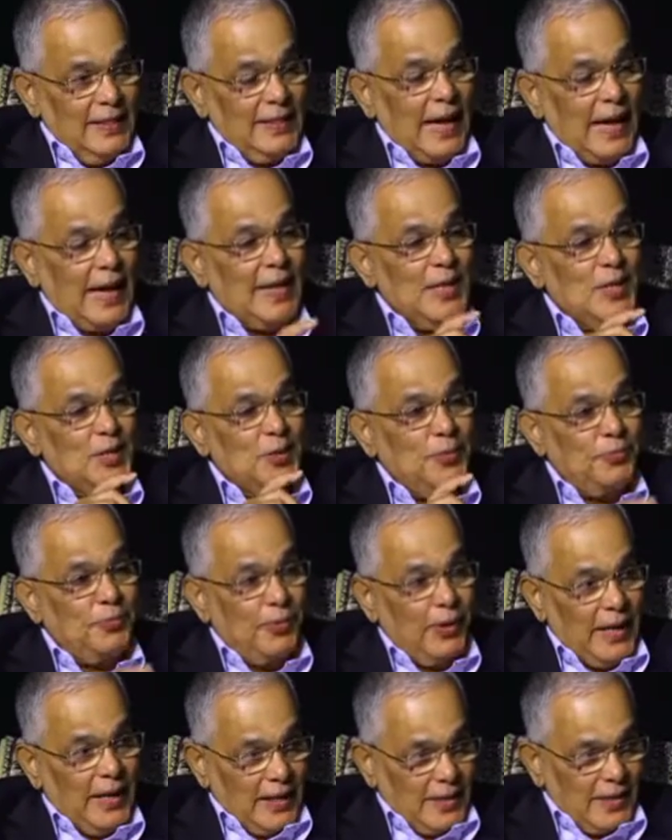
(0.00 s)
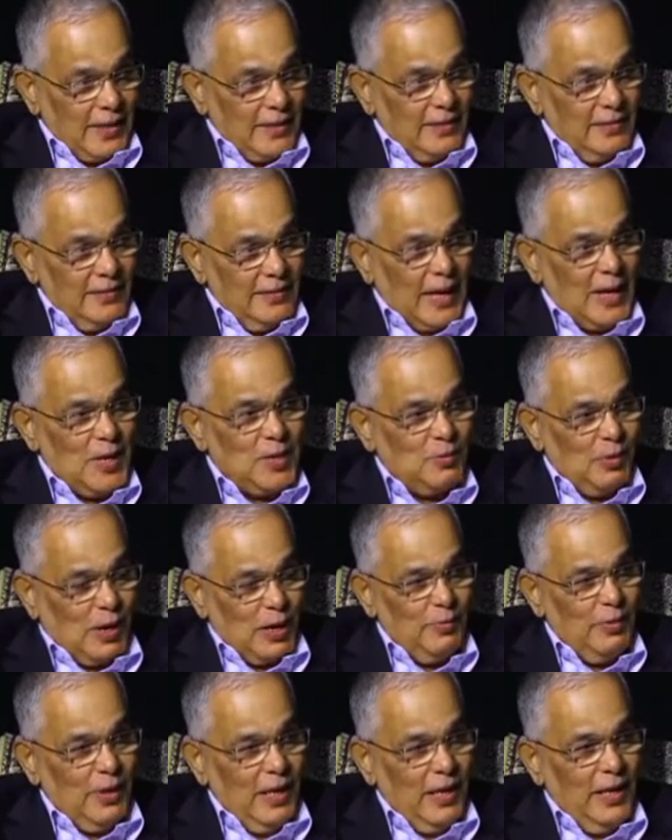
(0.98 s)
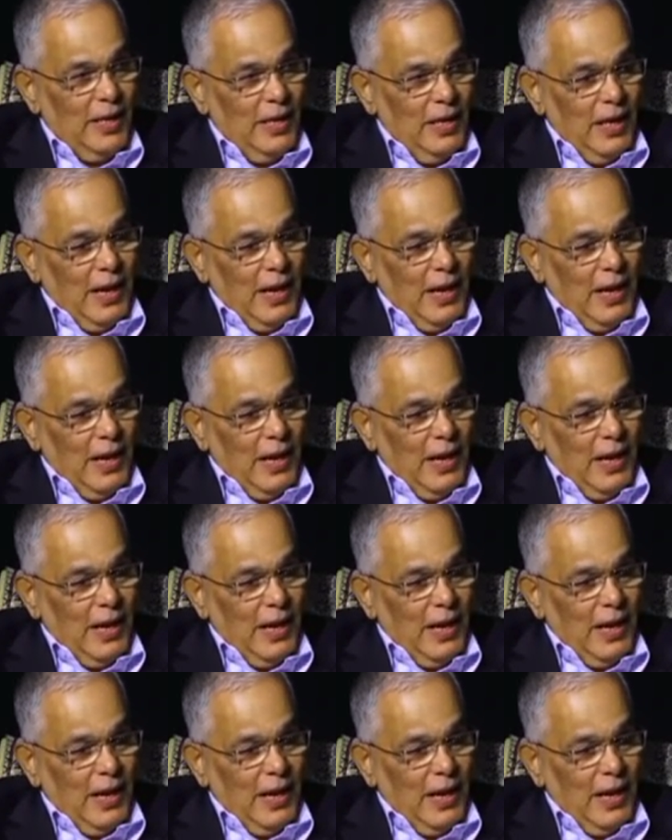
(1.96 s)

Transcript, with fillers: That is fake. That hmm. is what we